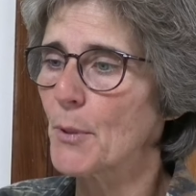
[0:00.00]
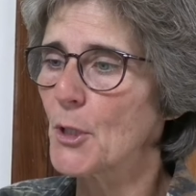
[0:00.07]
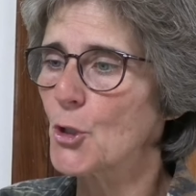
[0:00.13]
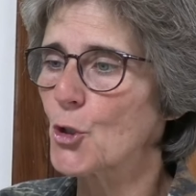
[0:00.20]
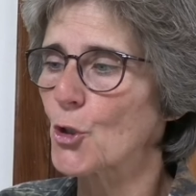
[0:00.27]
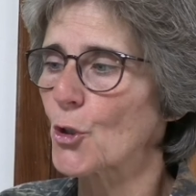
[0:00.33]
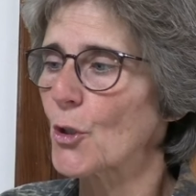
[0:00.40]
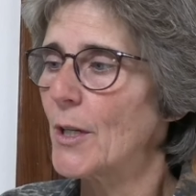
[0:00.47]

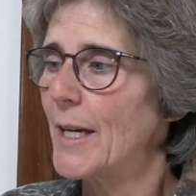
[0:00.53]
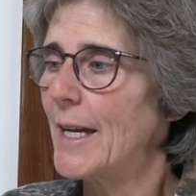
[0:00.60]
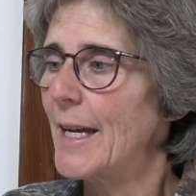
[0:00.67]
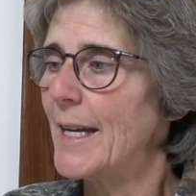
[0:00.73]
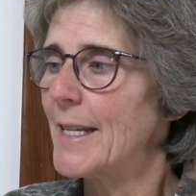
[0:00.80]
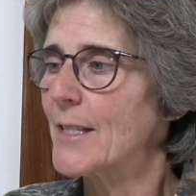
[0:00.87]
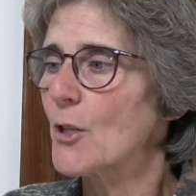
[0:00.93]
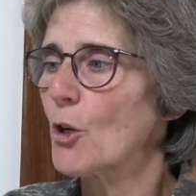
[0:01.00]
picture
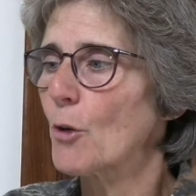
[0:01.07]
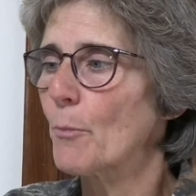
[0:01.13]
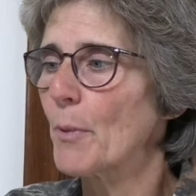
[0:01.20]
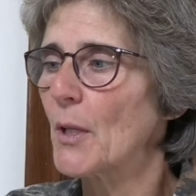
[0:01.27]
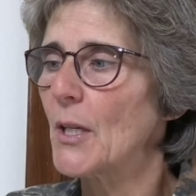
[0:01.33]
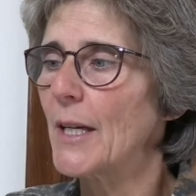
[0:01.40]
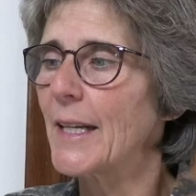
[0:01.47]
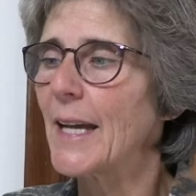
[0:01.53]
is her
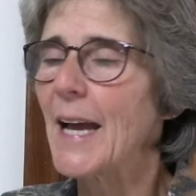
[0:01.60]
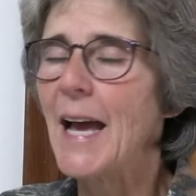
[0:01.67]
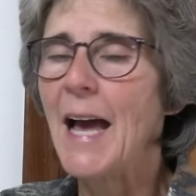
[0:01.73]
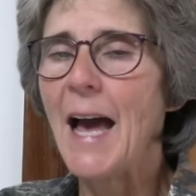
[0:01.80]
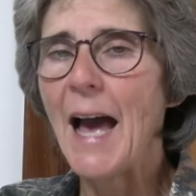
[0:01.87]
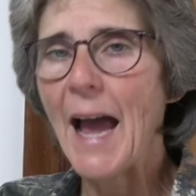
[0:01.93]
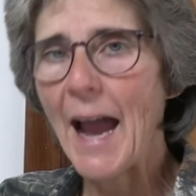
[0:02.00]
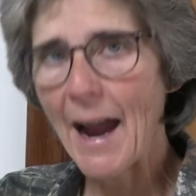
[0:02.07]
blood
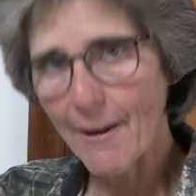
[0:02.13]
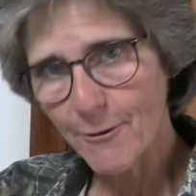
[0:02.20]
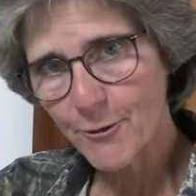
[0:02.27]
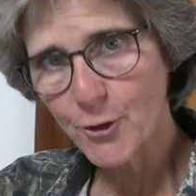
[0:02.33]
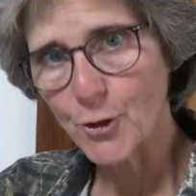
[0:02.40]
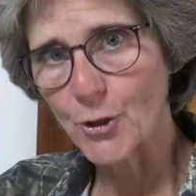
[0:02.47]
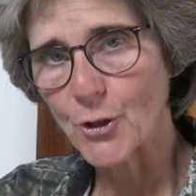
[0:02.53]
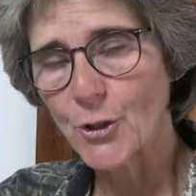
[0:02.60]

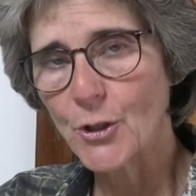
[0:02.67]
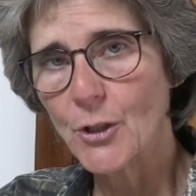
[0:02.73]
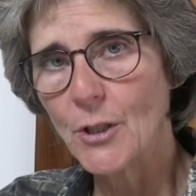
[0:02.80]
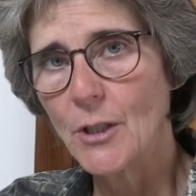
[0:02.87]
after